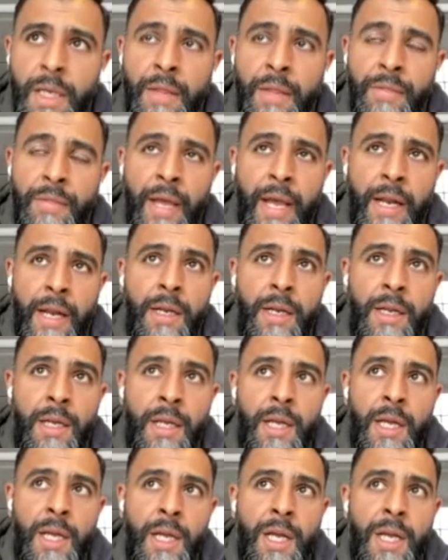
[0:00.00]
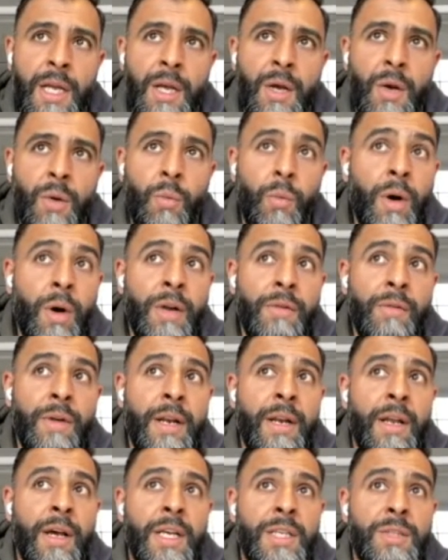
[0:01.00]
And then what I
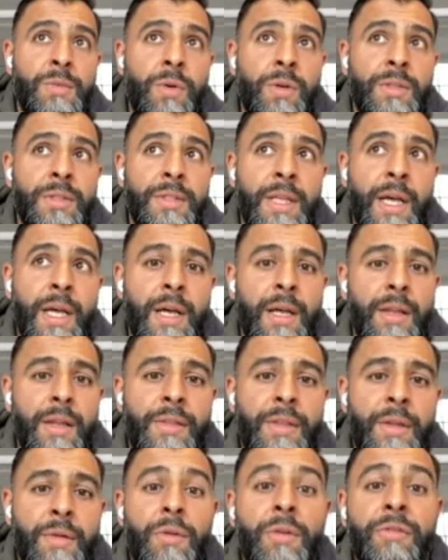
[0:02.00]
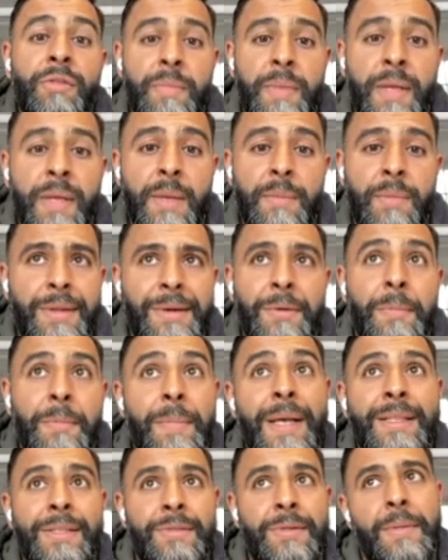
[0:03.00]
realized was that there were other people that were
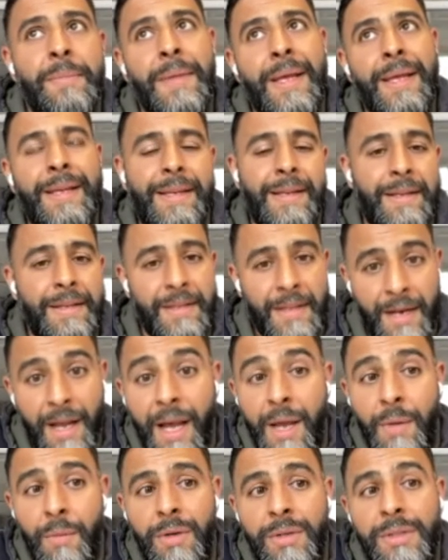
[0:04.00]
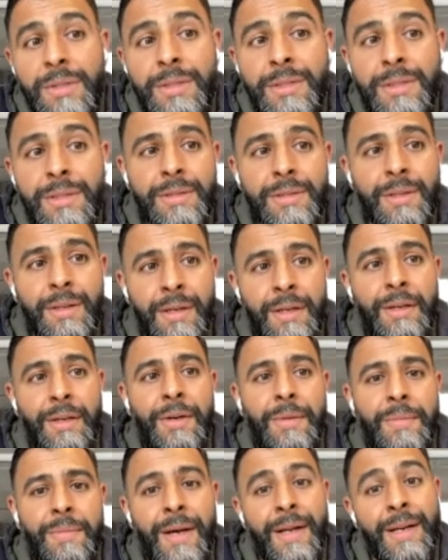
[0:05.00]
better at making it than I was.
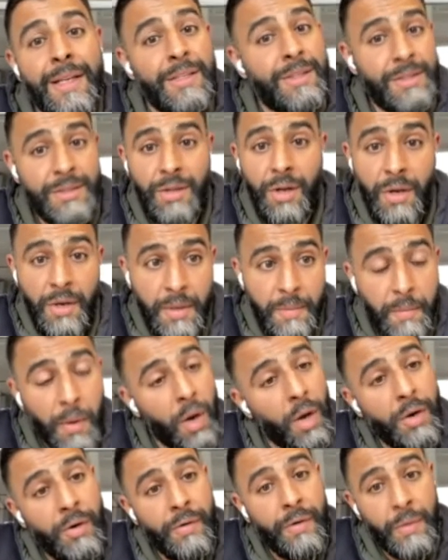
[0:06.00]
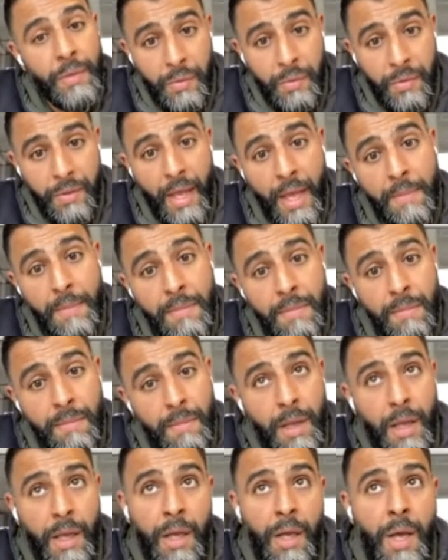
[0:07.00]
And I just started partnering with them.
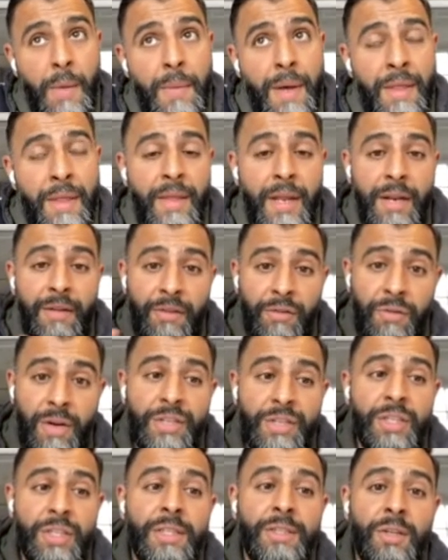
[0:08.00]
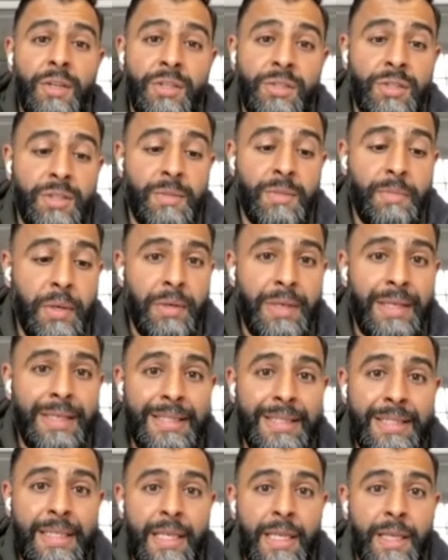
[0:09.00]
And then I gradually started just
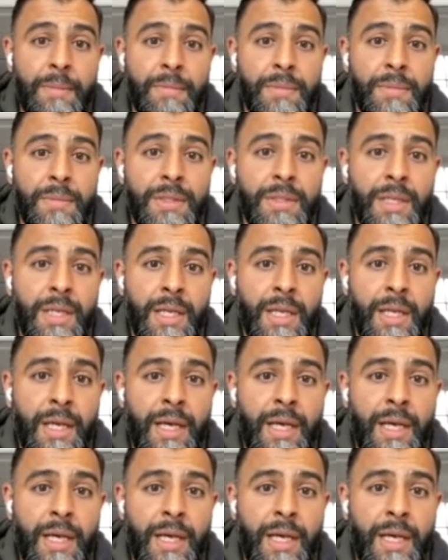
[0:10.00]
building teams.